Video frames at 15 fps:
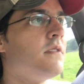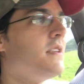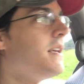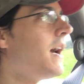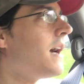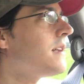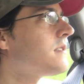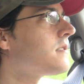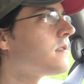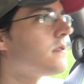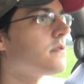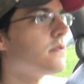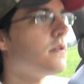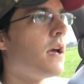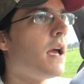yet,
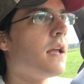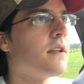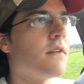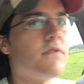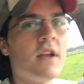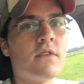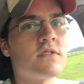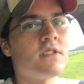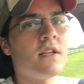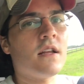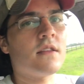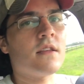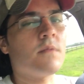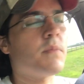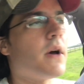and I've never seen
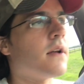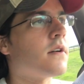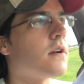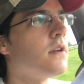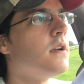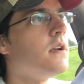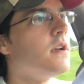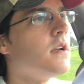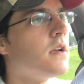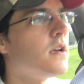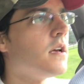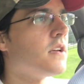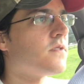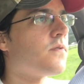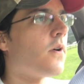anything better
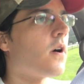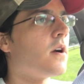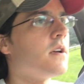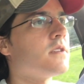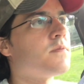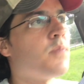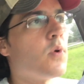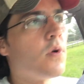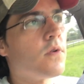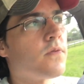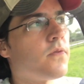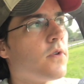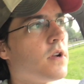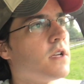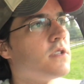as far as board
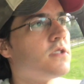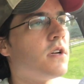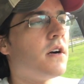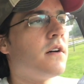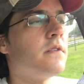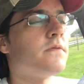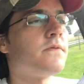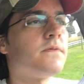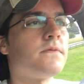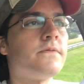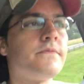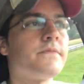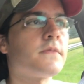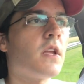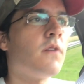footage of
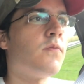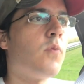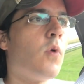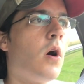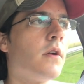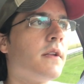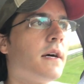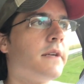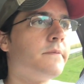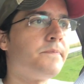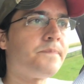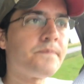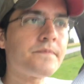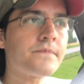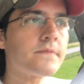walnut.
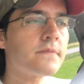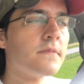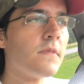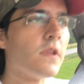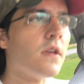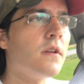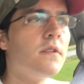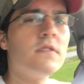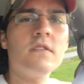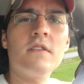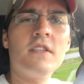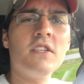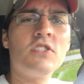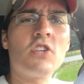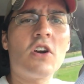
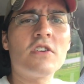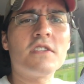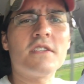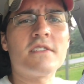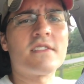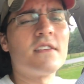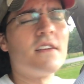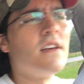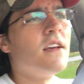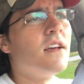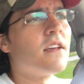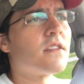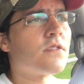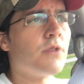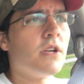He charges
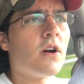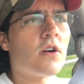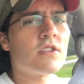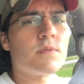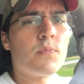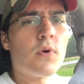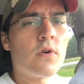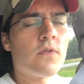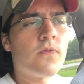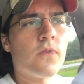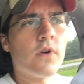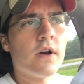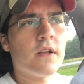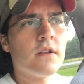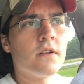$3 a board
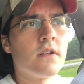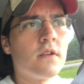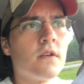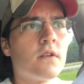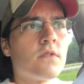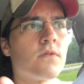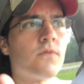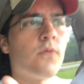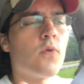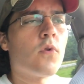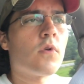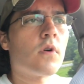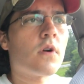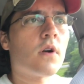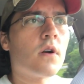foot
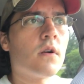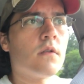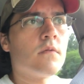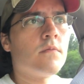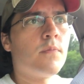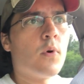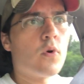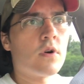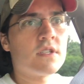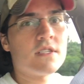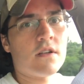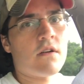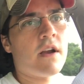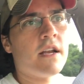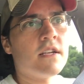for boards
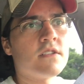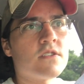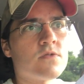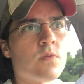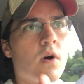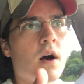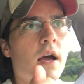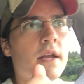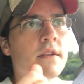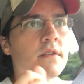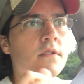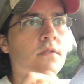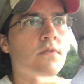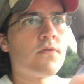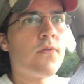under 8 inches wide,
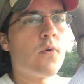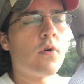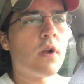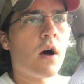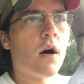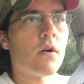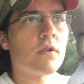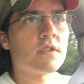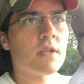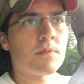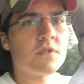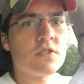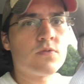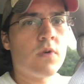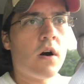$4 up
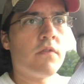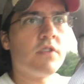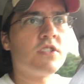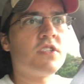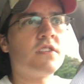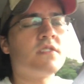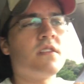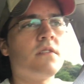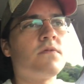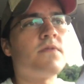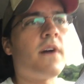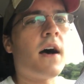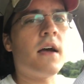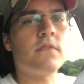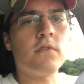to 12 inches, and then
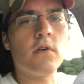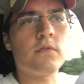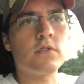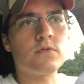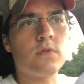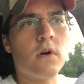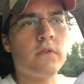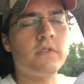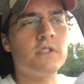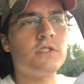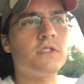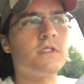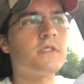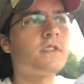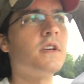5 over 12
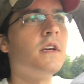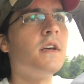inches.